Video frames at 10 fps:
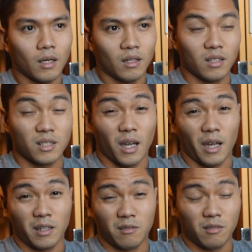
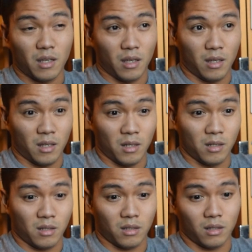decide
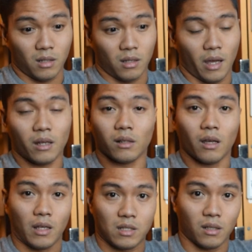and
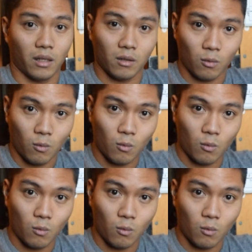analyze like